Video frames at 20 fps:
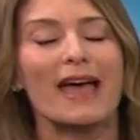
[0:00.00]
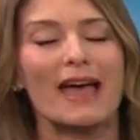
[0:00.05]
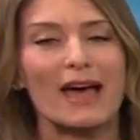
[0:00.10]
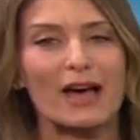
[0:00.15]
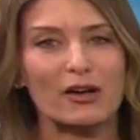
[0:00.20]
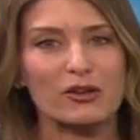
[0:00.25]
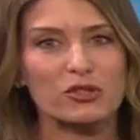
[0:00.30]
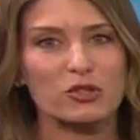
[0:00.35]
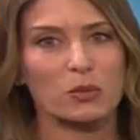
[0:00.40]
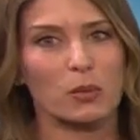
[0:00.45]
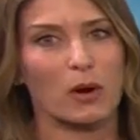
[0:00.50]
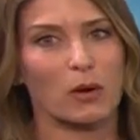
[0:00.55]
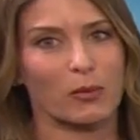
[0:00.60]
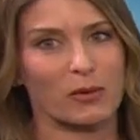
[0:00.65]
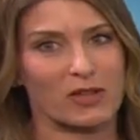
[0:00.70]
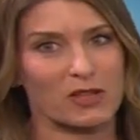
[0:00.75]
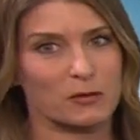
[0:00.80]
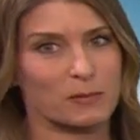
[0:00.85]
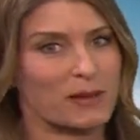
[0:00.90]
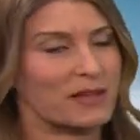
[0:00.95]
Elsewhere,
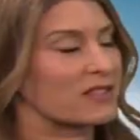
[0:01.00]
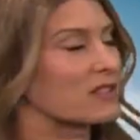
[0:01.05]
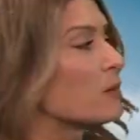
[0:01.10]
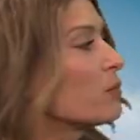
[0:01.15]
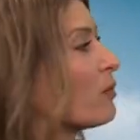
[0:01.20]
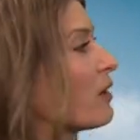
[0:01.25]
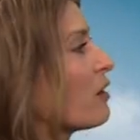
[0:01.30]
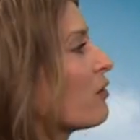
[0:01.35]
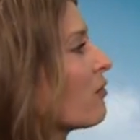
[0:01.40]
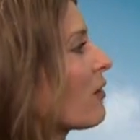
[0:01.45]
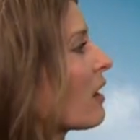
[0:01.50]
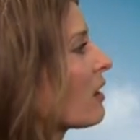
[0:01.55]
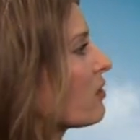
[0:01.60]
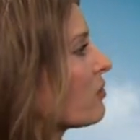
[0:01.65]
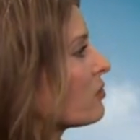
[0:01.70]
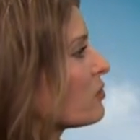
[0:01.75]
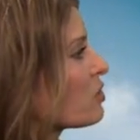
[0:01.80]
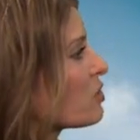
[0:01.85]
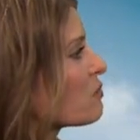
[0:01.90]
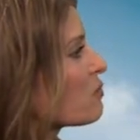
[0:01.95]
we expect to break
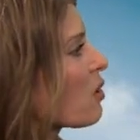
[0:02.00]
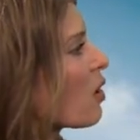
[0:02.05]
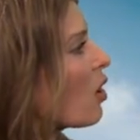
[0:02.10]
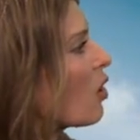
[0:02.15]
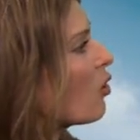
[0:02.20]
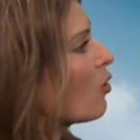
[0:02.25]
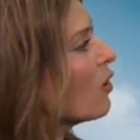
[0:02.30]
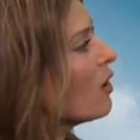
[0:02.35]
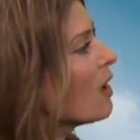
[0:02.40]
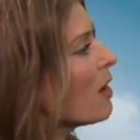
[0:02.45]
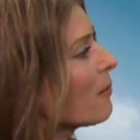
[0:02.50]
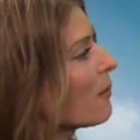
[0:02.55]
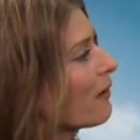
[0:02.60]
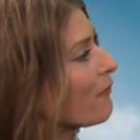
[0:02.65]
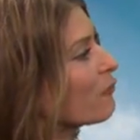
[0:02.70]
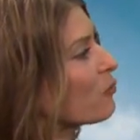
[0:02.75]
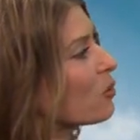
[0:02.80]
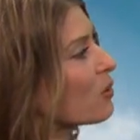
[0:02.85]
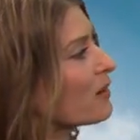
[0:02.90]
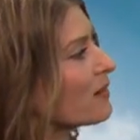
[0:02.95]
records tomorrow. By
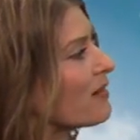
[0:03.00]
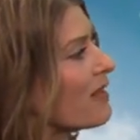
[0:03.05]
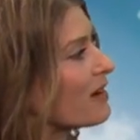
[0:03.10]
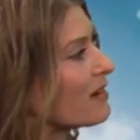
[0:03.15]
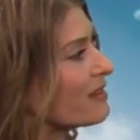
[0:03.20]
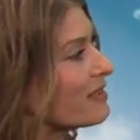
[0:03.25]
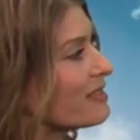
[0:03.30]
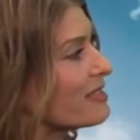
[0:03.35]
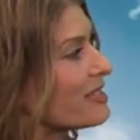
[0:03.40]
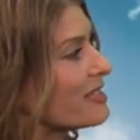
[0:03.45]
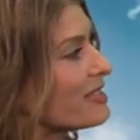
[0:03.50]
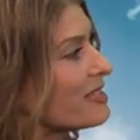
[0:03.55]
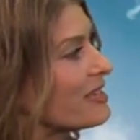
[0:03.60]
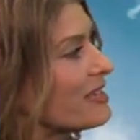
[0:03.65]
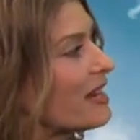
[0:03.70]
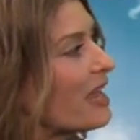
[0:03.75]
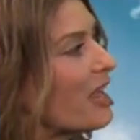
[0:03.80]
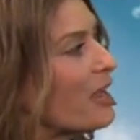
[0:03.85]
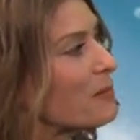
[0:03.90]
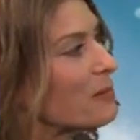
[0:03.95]
4 o'clock at 6
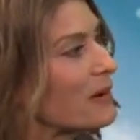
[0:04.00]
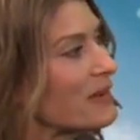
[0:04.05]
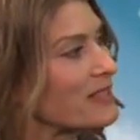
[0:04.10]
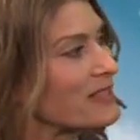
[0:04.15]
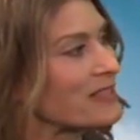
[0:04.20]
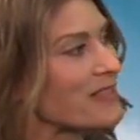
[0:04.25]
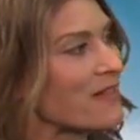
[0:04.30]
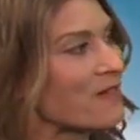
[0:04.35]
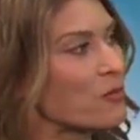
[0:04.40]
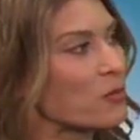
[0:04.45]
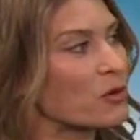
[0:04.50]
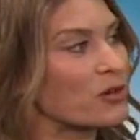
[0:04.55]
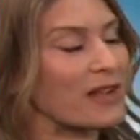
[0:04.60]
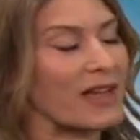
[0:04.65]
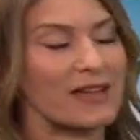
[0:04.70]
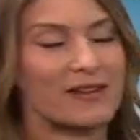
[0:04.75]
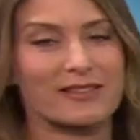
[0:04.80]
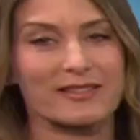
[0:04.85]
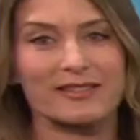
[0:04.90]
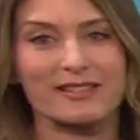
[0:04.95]
69 by 7. We're
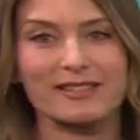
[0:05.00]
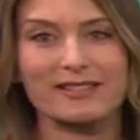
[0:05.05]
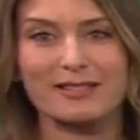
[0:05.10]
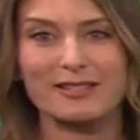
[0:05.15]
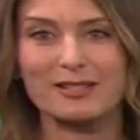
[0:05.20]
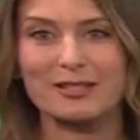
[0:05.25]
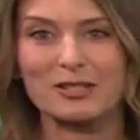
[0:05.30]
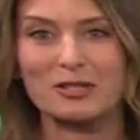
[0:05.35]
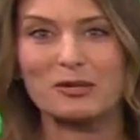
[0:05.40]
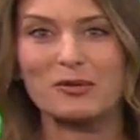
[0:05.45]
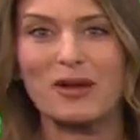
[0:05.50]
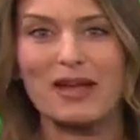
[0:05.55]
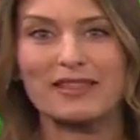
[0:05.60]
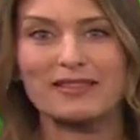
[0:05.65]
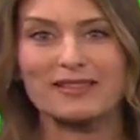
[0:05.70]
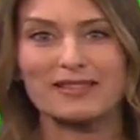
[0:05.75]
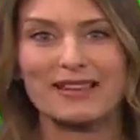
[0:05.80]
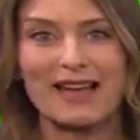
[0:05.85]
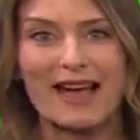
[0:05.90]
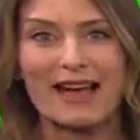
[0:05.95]
down to 62
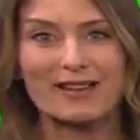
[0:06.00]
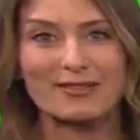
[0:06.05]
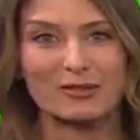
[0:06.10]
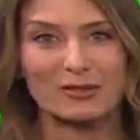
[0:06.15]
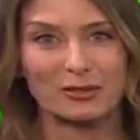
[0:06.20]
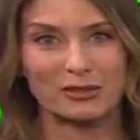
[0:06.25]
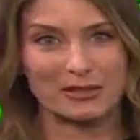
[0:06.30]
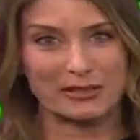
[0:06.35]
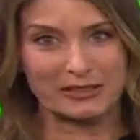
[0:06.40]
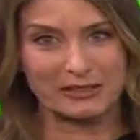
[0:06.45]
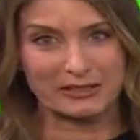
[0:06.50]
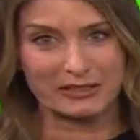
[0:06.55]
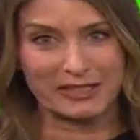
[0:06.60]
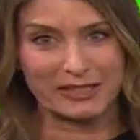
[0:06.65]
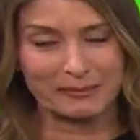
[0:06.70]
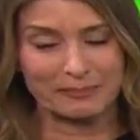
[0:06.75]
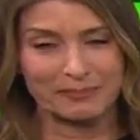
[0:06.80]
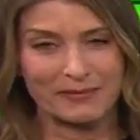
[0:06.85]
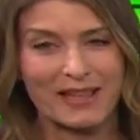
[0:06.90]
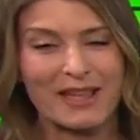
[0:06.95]
and skies are
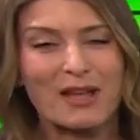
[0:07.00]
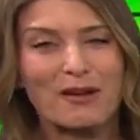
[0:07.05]
clearing.